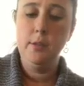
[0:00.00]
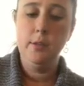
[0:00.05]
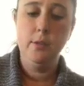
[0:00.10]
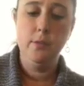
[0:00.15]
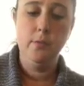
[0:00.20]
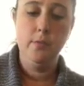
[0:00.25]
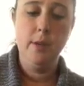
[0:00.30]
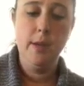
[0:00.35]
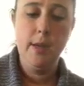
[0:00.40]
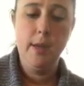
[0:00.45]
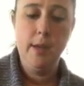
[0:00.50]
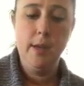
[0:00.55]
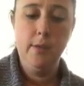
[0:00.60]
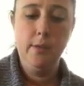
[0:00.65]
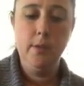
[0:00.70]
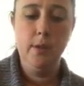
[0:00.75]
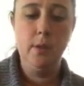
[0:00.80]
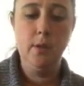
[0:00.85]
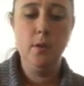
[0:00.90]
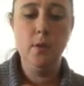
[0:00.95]
the red,
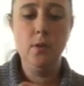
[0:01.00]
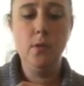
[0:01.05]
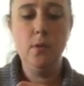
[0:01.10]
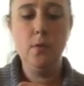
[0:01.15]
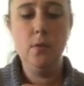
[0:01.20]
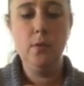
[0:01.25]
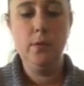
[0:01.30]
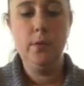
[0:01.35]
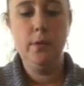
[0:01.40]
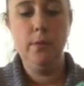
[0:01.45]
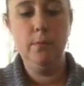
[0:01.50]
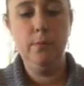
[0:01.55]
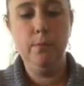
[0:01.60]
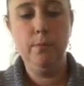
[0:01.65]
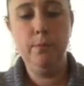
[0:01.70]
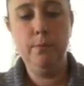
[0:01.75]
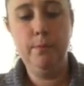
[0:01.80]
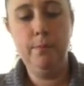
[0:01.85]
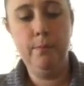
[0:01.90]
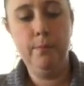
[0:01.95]
the gold, the
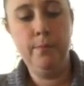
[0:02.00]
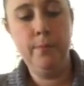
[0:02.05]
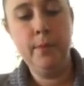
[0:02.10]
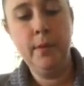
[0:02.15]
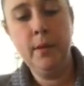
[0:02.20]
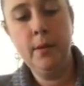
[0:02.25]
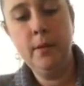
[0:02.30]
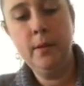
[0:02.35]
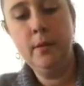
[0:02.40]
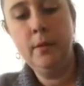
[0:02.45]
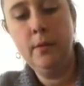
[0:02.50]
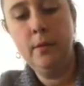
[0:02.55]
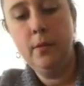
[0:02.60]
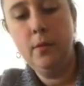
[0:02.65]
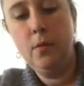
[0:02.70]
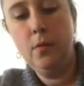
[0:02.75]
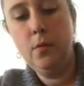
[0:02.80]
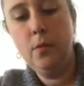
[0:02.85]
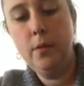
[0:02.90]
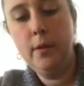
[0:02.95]

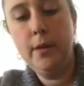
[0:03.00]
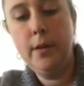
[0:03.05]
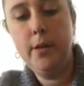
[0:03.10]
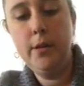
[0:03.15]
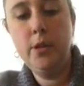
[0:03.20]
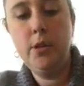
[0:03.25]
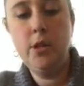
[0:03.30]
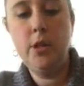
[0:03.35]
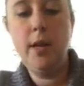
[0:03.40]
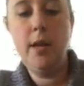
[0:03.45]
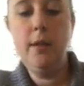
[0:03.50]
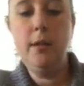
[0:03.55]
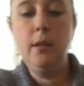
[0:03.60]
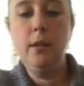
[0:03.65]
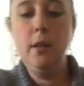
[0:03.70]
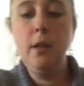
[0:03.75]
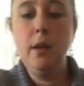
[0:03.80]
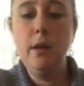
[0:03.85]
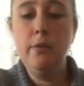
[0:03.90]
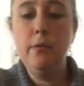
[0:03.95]
orange. I
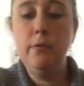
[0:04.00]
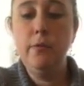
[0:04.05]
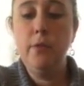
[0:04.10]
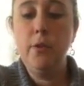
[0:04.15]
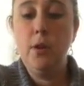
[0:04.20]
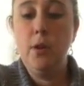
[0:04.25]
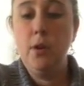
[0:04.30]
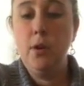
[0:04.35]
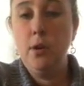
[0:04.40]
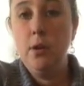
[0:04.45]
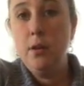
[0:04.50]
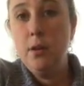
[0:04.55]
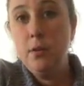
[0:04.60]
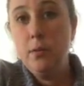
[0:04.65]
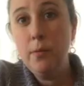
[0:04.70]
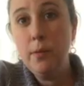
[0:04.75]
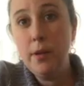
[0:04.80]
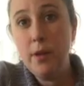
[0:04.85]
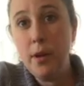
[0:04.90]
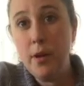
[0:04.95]
love fall
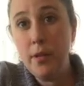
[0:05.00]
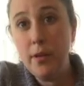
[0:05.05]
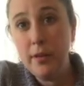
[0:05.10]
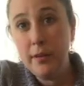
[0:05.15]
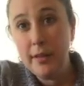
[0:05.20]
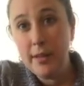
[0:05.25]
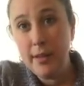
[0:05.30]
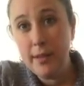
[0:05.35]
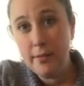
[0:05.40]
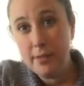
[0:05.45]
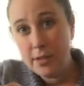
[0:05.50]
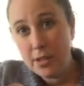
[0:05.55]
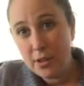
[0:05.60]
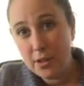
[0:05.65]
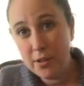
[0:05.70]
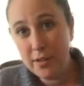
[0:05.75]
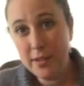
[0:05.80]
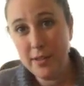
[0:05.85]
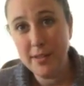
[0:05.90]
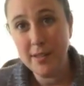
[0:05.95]
when all the leaves
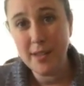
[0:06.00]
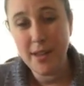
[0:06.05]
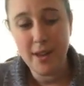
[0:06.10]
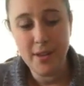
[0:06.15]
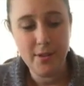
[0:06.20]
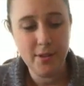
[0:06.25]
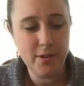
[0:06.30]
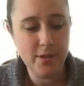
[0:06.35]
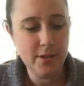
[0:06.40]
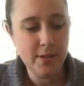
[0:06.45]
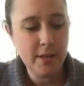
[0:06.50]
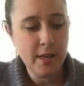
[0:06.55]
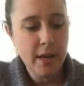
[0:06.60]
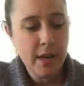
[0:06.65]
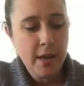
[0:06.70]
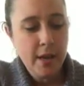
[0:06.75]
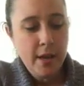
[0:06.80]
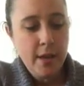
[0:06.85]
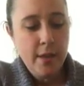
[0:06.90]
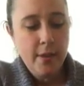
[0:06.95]
turn these colors.
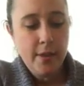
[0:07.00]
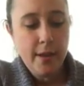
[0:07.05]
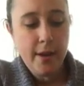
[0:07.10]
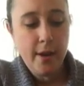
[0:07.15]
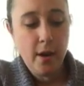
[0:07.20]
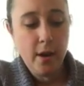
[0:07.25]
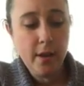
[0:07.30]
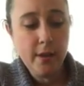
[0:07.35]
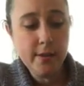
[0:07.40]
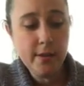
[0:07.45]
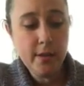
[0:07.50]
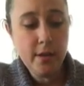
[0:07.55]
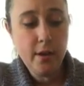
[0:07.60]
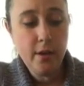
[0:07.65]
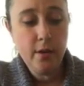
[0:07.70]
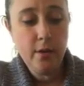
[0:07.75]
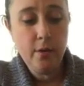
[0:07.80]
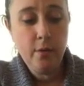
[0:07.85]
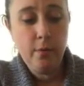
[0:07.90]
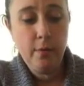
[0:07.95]
They
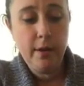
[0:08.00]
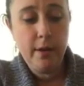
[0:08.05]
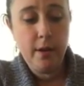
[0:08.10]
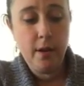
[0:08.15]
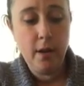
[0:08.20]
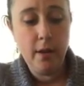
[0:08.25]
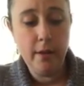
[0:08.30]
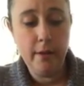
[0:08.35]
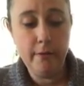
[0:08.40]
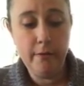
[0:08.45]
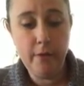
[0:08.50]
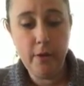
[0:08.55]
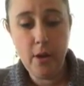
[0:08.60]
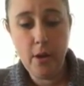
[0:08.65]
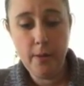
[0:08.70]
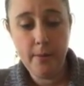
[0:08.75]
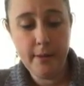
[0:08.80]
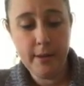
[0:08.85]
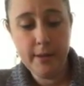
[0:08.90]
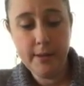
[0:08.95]
also, we call it
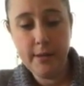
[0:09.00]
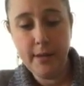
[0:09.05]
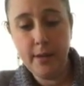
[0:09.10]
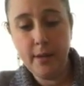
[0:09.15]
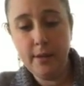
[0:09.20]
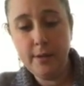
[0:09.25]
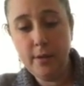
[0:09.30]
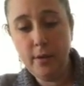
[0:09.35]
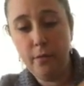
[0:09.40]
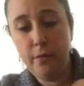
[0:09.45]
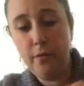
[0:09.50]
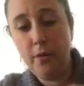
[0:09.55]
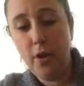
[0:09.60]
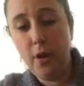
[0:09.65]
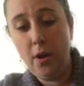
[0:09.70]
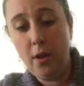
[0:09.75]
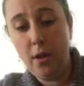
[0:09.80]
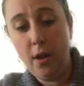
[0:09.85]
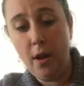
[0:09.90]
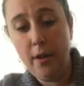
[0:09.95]
fall because they also
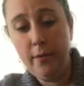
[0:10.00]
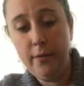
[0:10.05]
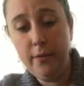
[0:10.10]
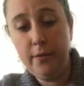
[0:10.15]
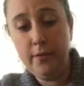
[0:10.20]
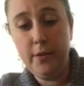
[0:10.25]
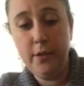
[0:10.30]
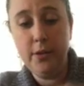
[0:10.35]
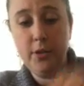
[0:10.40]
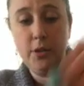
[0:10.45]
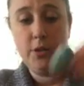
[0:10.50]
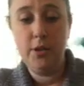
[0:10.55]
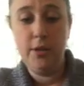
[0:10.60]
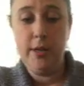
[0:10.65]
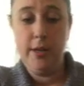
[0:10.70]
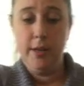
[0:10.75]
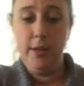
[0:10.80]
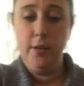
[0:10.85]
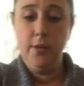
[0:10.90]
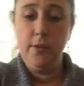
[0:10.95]
fall off of the
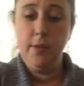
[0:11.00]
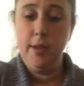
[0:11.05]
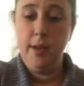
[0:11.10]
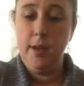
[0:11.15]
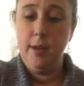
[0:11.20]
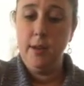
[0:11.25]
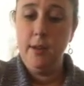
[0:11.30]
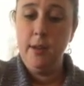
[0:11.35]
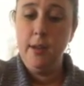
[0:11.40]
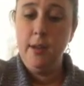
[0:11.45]
tree, don't they?